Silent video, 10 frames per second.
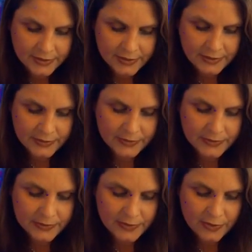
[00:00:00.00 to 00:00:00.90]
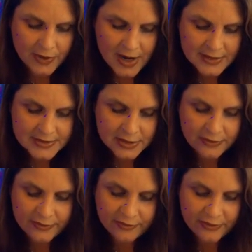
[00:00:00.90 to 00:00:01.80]
who crossed
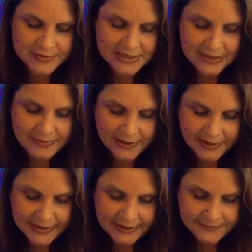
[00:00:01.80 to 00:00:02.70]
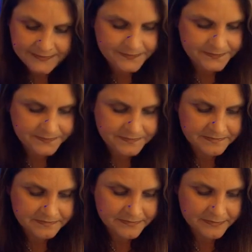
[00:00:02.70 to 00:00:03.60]
over from Siberia
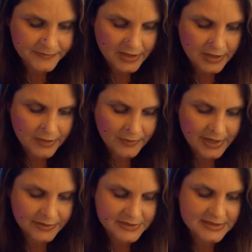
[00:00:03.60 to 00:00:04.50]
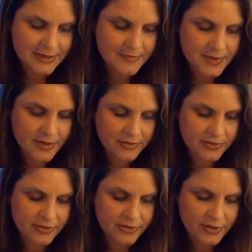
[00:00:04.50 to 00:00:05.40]
around some
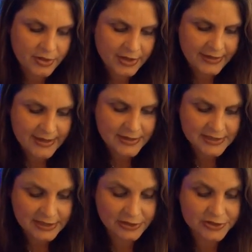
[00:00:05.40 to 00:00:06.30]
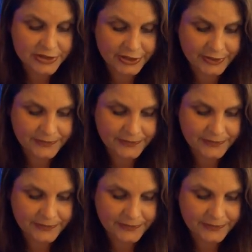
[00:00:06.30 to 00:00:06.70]
30,000 years ago.